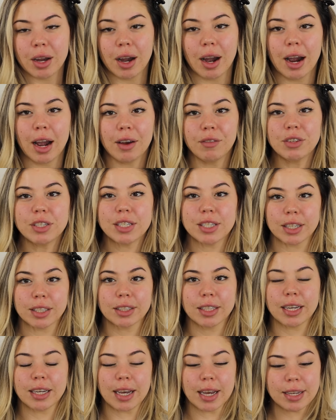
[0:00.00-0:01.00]
I haven't done
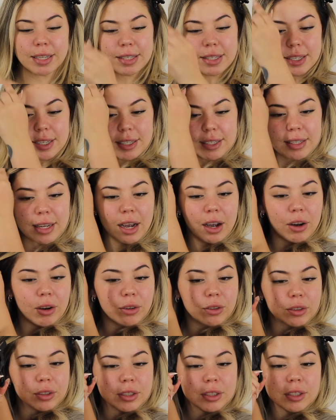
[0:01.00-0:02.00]
like a sit
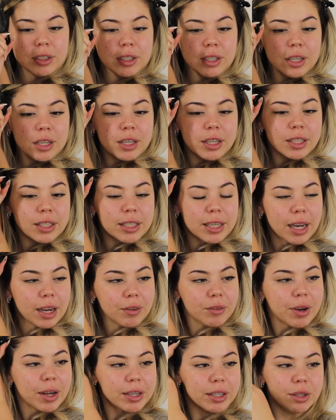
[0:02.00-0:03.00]
down,
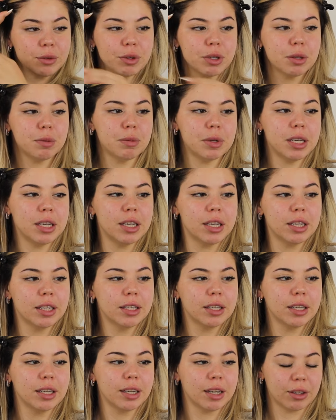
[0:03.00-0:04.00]
get ready with
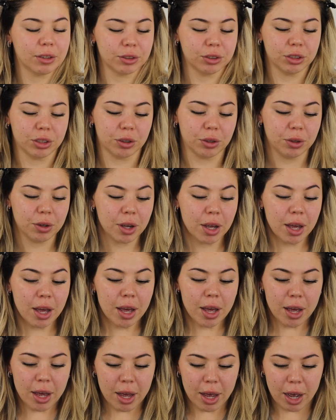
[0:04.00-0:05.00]
me, and I don't know
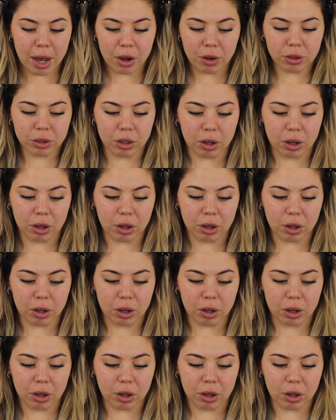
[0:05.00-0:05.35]
how